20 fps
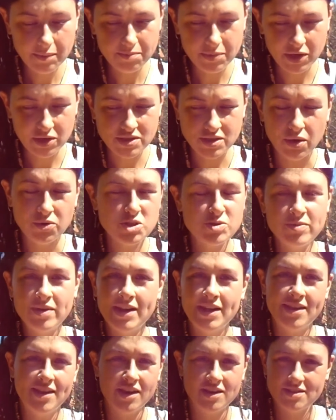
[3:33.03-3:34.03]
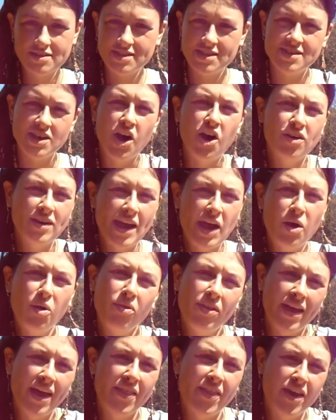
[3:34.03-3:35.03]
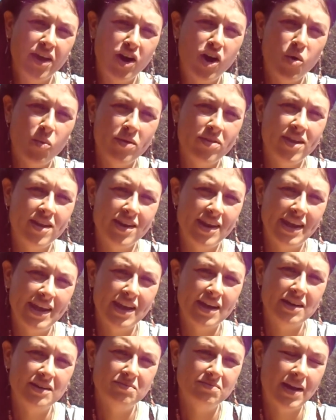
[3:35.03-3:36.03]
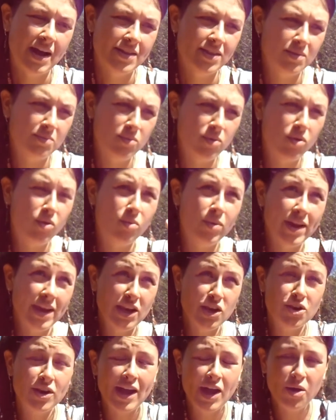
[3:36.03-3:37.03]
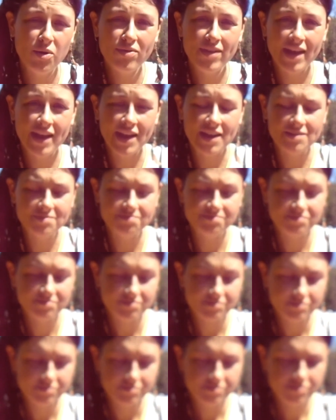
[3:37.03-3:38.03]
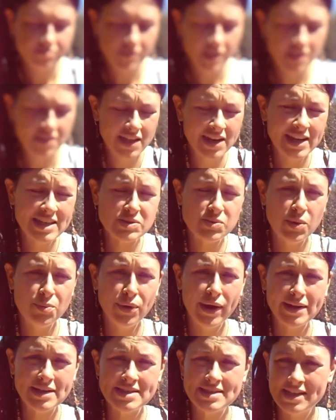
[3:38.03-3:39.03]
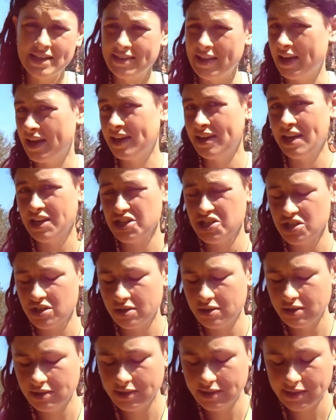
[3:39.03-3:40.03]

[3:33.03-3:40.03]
Because ultimately the answers aren't out there, they are within here. And the more we look out there, the less we're practicing that connection.